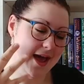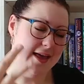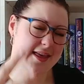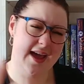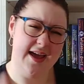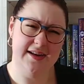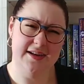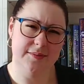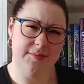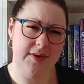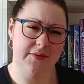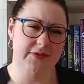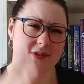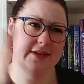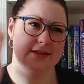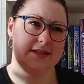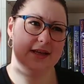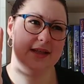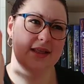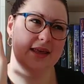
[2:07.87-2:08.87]
I, I end up giving
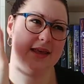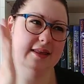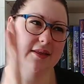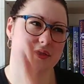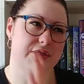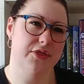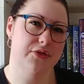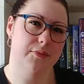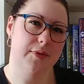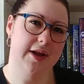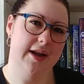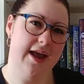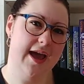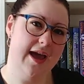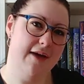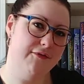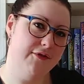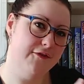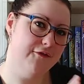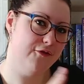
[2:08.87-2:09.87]
this like three and a
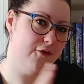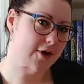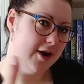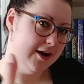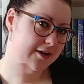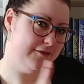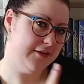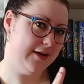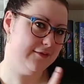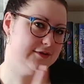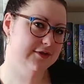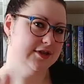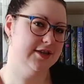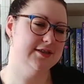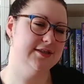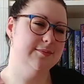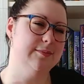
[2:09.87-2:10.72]
half or four out of five stars.